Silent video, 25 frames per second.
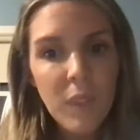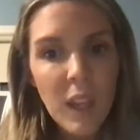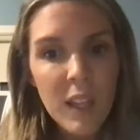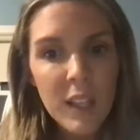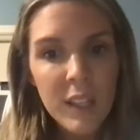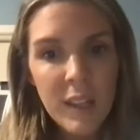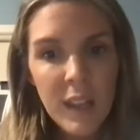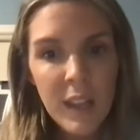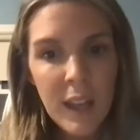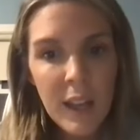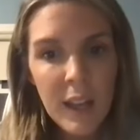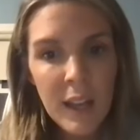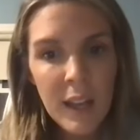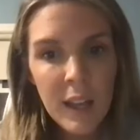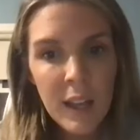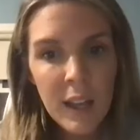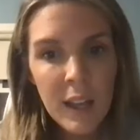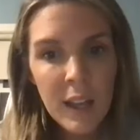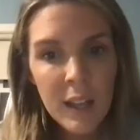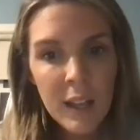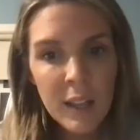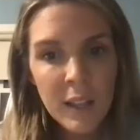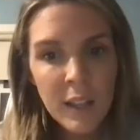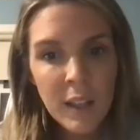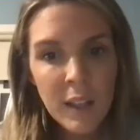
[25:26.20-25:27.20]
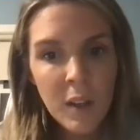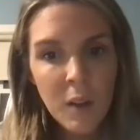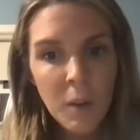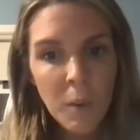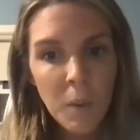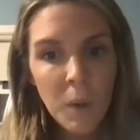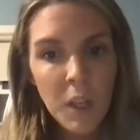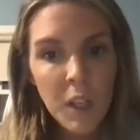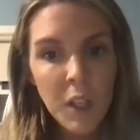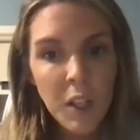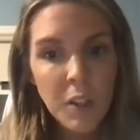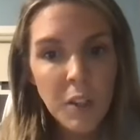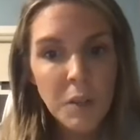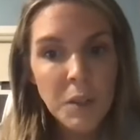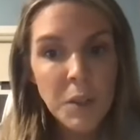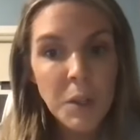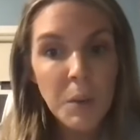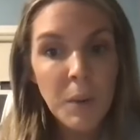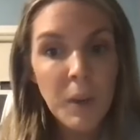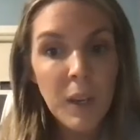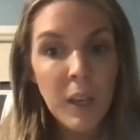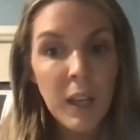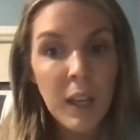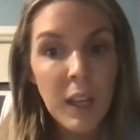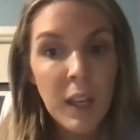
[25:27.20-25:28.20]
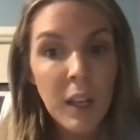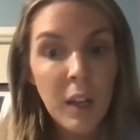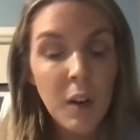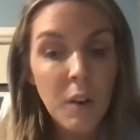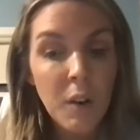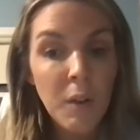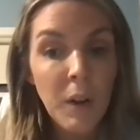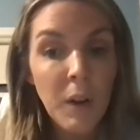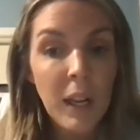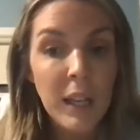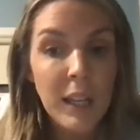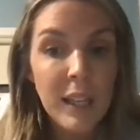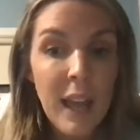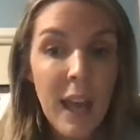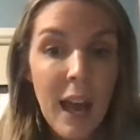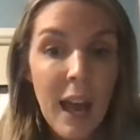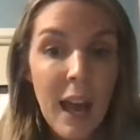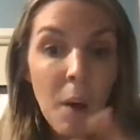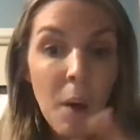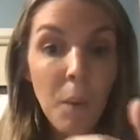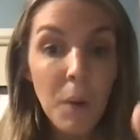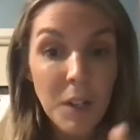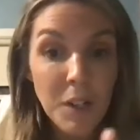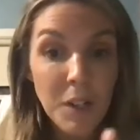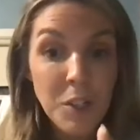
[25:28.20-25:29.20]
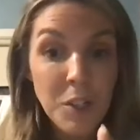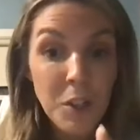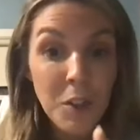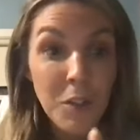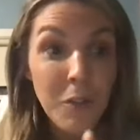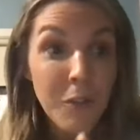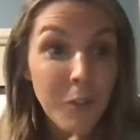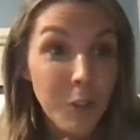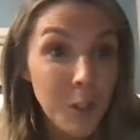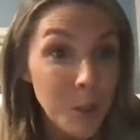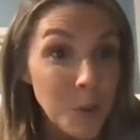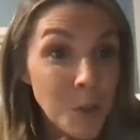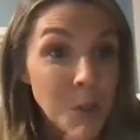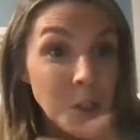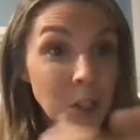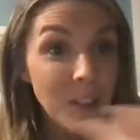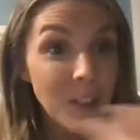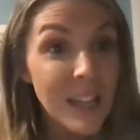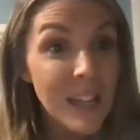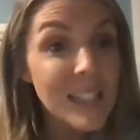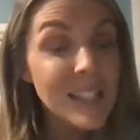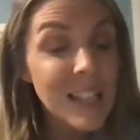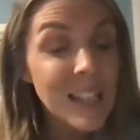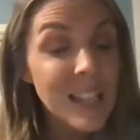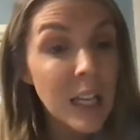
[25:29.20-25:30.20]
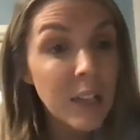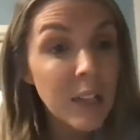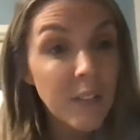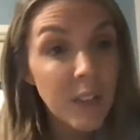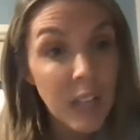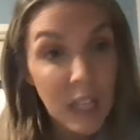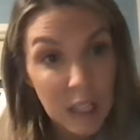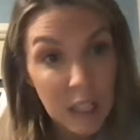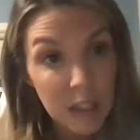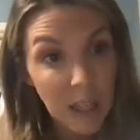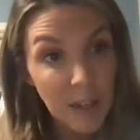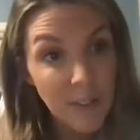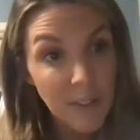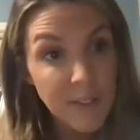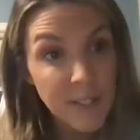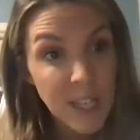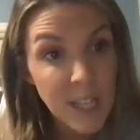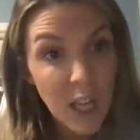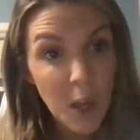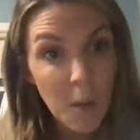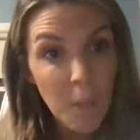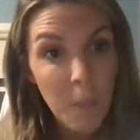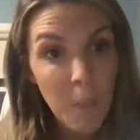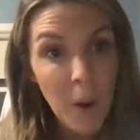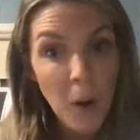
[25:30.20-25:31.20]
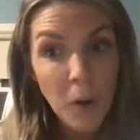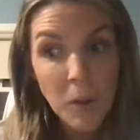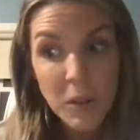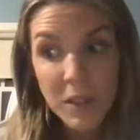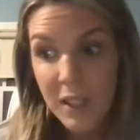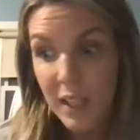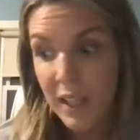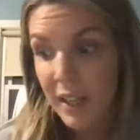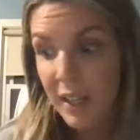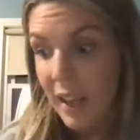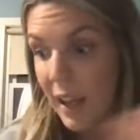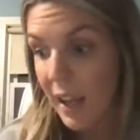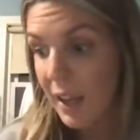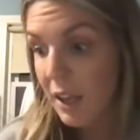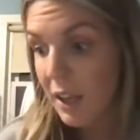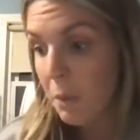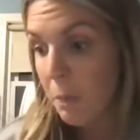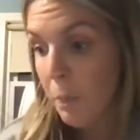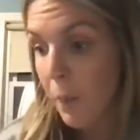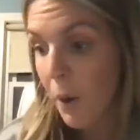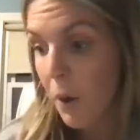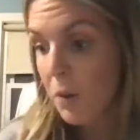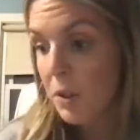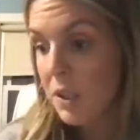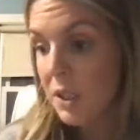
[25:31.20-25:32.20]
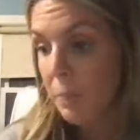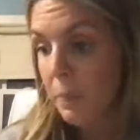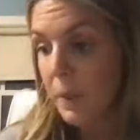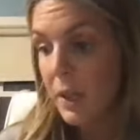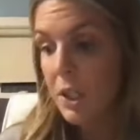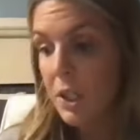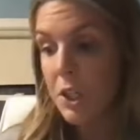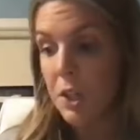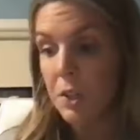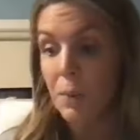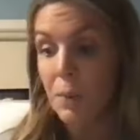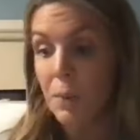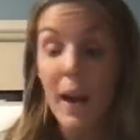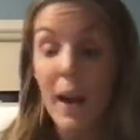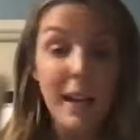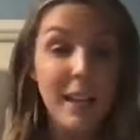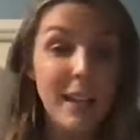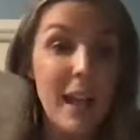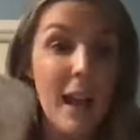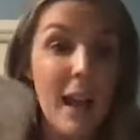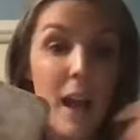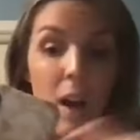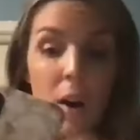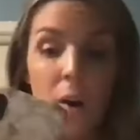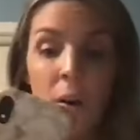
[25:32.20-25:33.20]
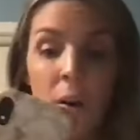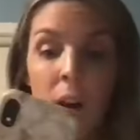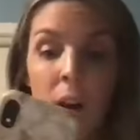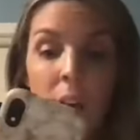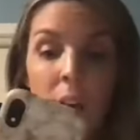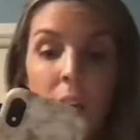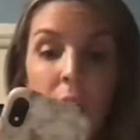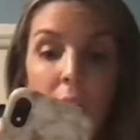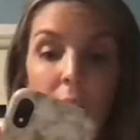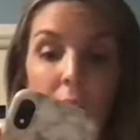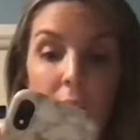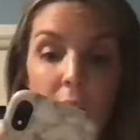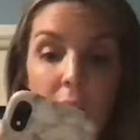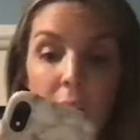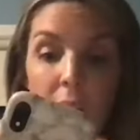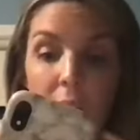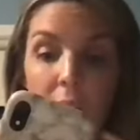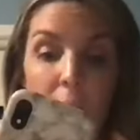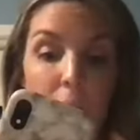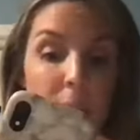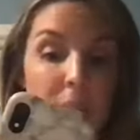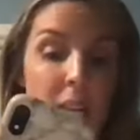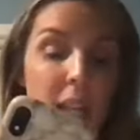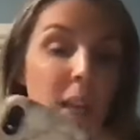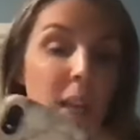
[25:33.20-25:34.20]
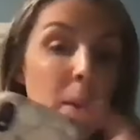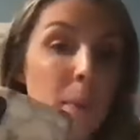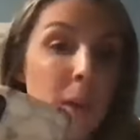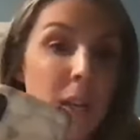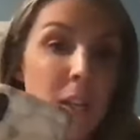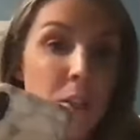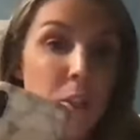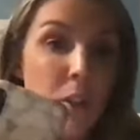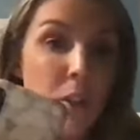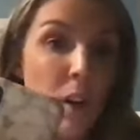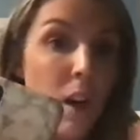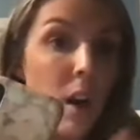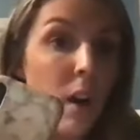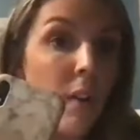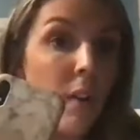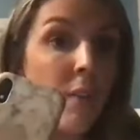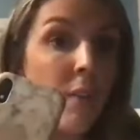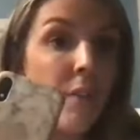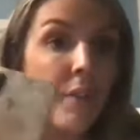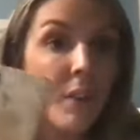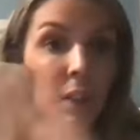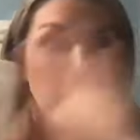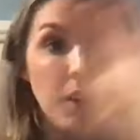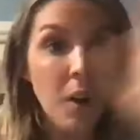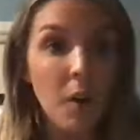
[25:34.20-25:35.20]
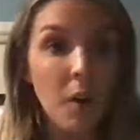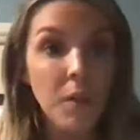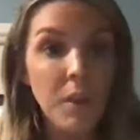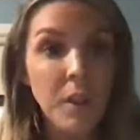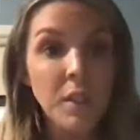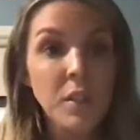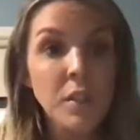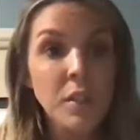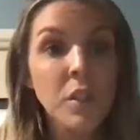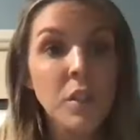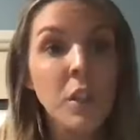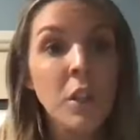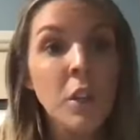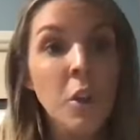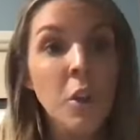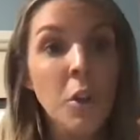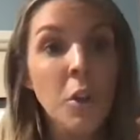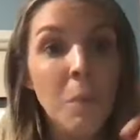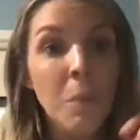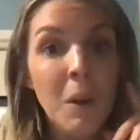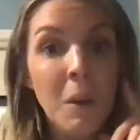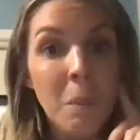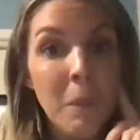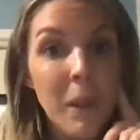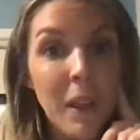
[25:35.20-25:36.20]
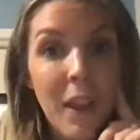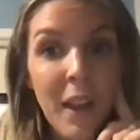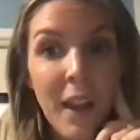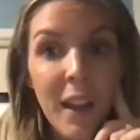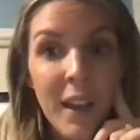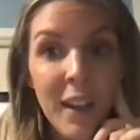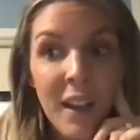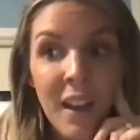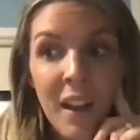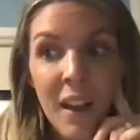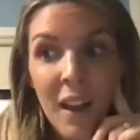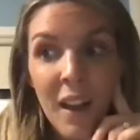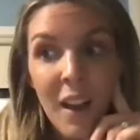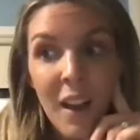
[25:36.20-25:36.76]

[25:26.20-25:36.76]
then what are you doing right now? What is your view? So that's kind of like a lifestyle post. Like I could post a picture right now, take a picture of, this Zoom and be like,